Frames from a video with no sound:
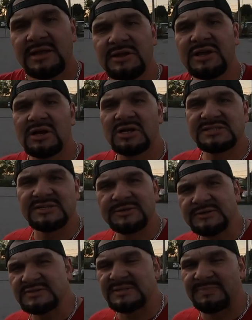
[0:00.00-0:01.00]
you can also
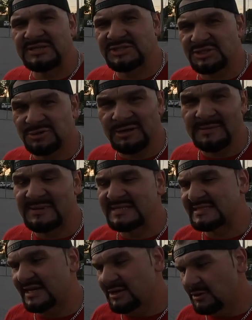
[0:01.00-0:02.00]
use a bunch of
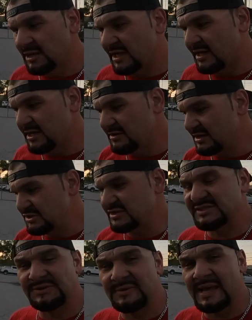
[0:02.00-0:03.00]
treatments. I know a lot of you
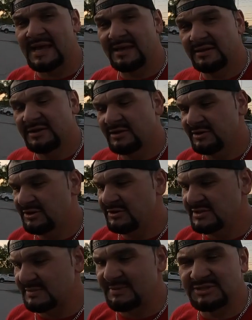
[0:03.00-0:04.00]
ninjas do that. You know, you
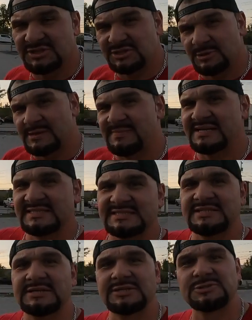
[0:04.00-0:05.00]
use a bunch of
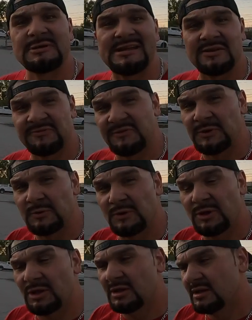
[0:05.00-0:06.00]
treatments to treat your
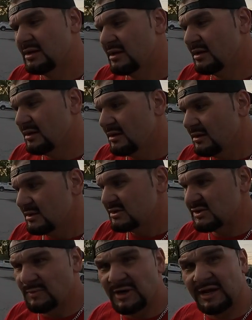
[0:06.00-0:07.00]
fuel,
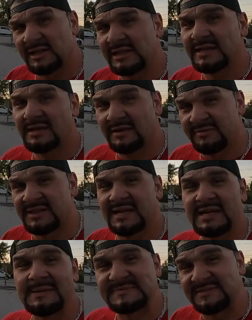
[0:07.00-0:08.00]
so where
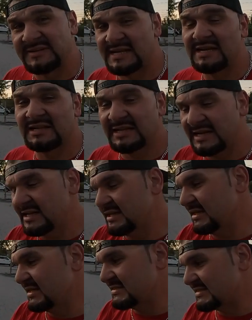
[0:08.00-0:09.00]
everything keeps everything clean
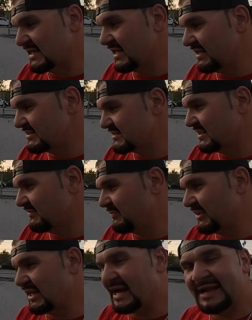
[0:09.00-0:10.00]
on the inside and stuff,
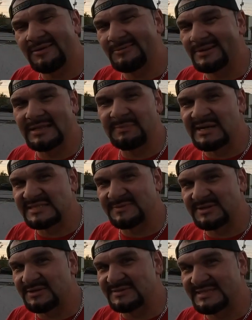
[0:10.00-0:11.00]
but I don't really mess
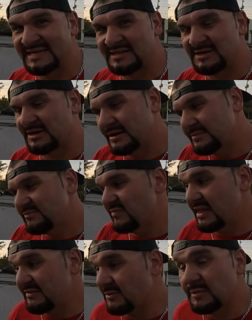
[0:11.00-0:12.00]
with those neither.
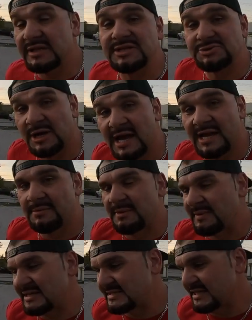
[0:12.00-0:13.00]
Never really tried them.
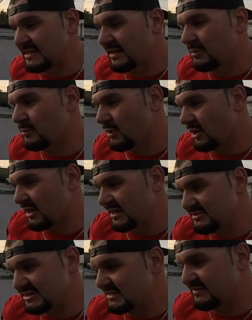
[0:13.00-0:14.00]
I'm not saying they don't work,
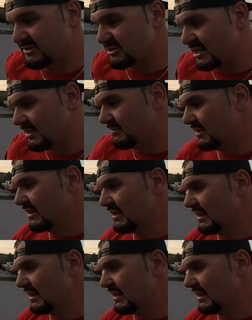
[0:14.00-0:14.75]
I just never tried them.